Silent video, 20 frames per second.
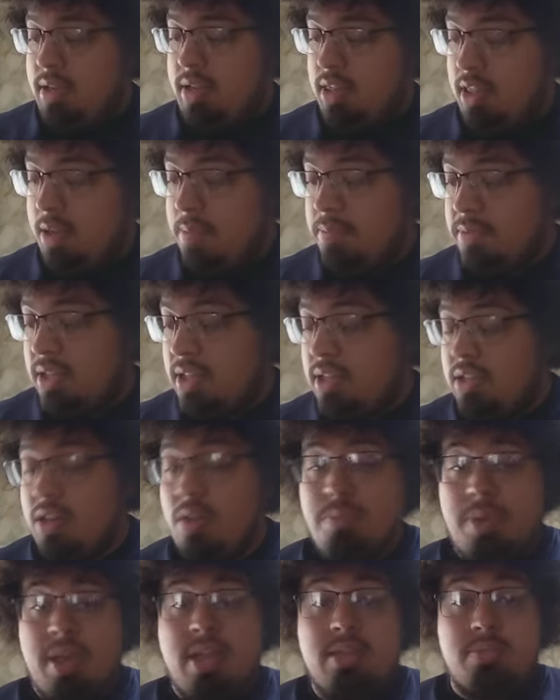
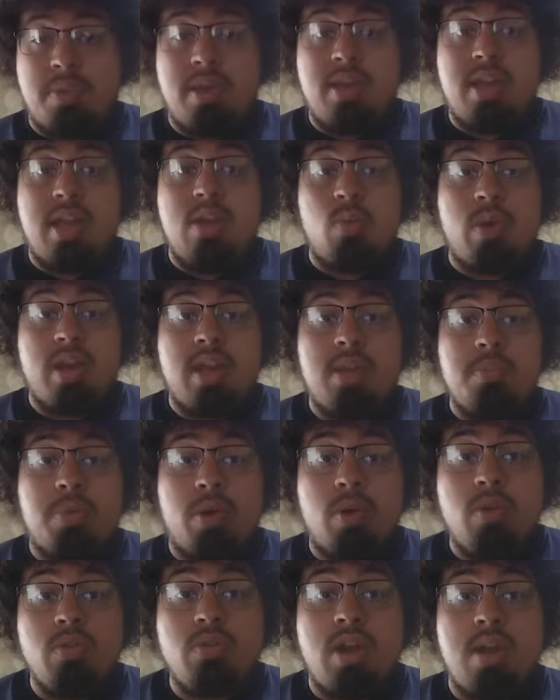Clemson has been a winning
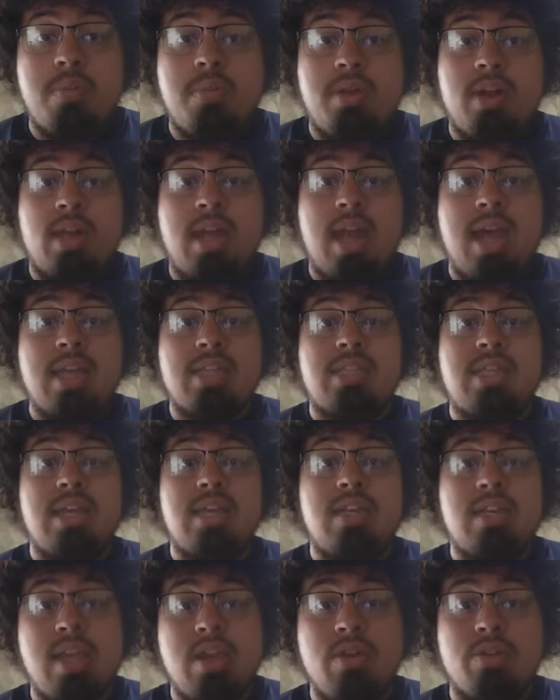program in the last
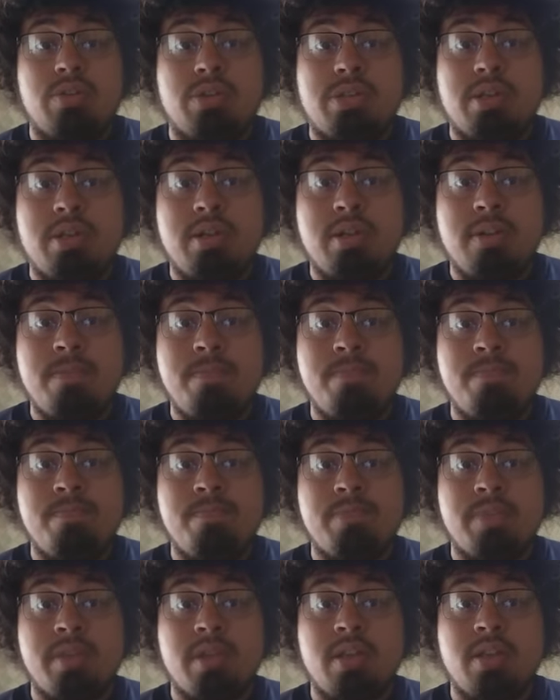10 years.
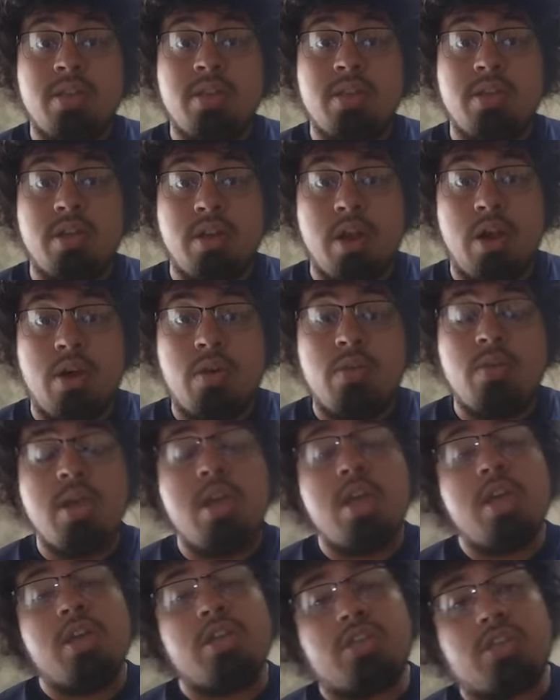You know?